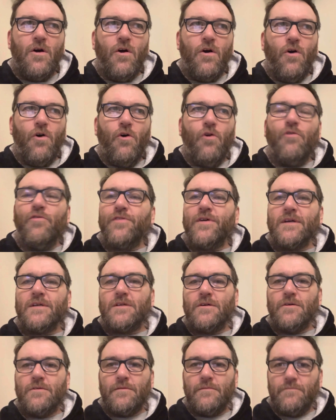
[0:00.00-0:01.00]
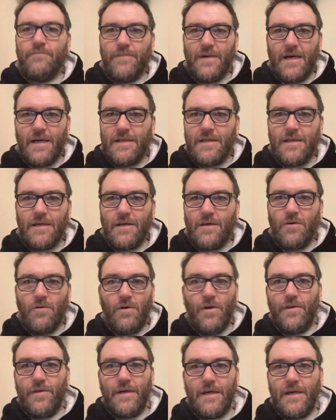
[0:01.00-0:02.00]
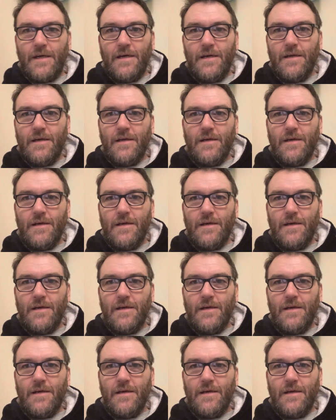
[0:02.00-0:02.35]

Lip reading: all things good and bad that go on here.